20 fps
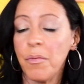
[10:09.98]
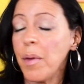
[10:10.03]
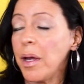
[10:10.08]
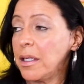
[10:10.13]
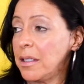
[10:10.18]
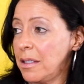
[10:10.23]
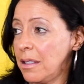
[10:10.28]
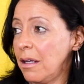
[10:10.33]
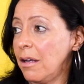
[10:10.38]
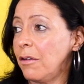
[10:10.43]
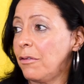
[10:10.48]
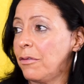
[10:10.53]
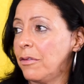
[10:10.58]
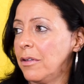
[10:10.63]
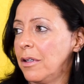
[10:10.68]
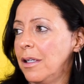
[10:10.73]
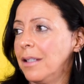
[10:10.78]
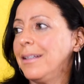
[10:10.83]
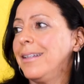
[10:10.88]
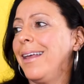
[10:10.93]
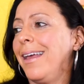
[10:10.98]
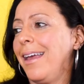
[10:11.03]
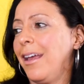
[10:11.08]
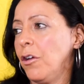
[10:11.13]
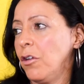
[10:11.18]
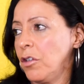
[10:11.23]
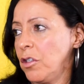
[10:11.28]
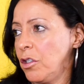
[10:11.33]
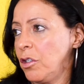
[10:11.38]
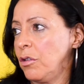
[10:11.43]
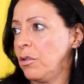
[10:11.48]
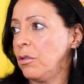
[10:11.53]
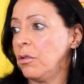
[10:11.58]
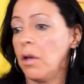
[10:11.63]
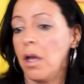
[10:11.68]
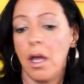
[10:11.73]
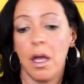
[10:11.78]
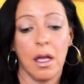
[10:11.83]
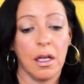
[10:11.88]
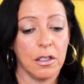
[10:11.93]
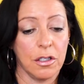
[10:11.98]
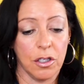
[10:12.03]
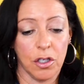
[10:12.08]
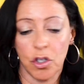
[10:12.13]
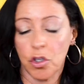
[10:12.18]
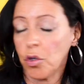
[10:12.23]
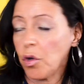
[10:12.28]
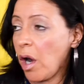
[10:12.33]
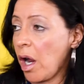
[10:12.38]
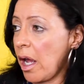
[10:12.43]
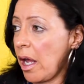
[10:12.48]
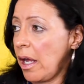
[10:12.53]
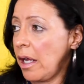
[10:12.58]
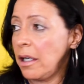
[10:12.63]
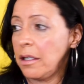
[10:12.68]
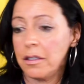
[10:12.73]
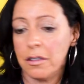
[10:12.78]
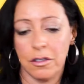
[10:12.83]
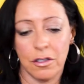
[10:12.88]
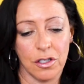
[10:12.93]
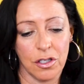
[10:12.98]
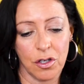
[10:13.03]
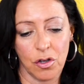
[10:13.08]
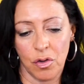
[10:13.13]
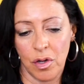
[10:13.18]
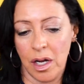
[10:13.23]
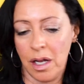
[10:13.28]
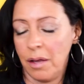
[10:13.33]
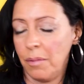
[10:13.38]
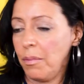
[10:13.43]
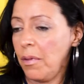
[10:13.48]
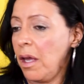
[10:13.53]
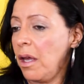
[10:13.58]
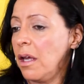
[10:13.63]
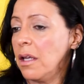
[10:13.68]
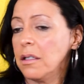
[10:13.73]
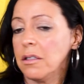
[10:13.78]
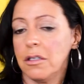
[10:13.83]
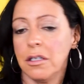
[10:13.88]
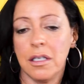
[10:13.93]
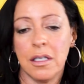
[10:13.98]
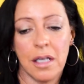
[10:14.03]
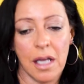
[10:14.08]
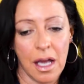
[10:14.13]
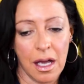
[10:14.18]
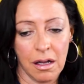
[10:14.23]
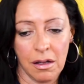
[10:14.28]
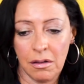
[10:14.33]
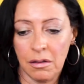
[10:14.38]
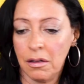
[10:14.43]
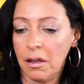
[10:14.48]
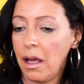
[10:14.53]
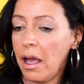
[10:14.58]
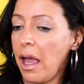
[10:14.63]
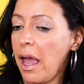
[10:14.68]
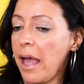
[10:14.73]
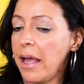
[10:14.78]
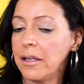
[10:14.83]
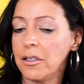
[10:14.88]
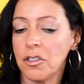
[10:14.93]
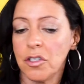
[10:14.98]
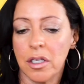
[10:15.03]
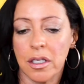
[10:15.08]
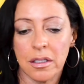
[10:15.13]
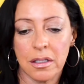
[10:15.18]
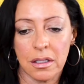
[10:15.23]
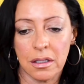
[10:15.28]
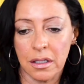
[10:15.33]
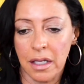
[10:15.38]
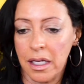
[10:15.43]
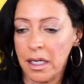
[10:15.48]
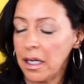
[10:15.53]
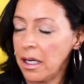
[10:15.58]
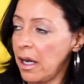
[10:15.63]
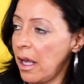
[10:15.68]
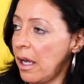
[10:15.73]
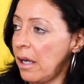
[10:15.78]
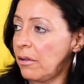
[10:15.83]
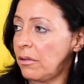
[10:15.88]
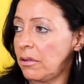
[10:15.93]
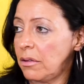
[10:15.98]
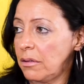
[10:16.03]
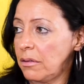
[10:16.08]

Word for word: myself a day or two to cry, to scream, to yell, and just let it out.